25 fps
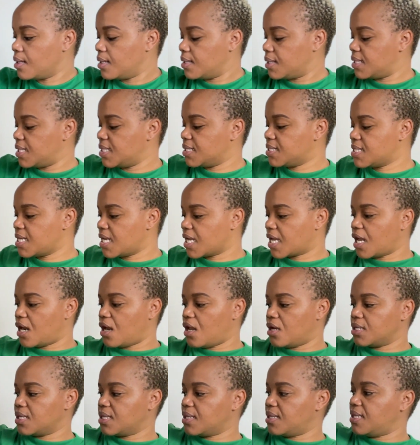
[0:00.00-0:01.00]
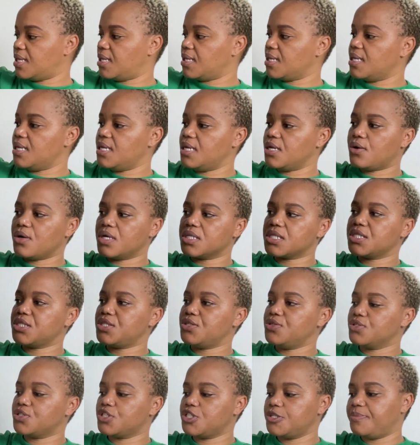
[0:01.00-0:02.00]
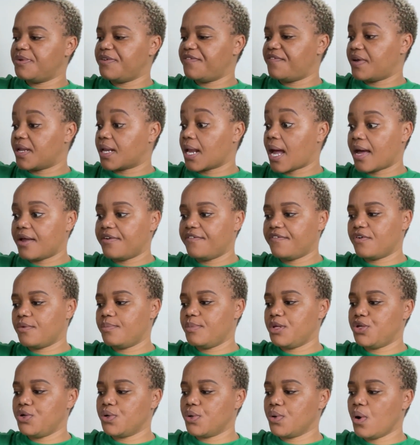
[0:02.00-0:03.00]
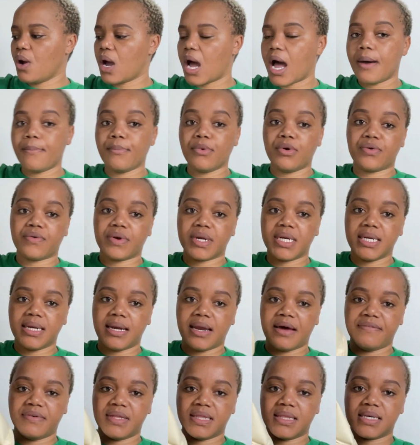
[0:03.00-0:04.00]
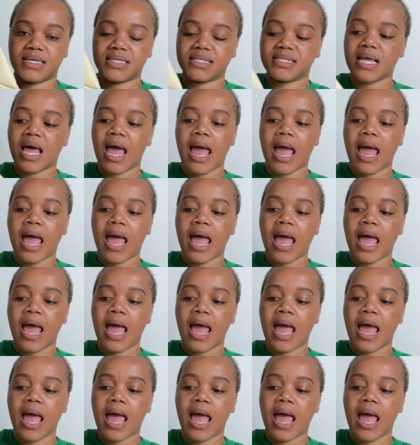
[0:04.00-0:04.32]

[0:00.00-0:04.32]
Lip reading: the Take a Lot thingy, because it used to be very hard for me. Look, I'm already loving this.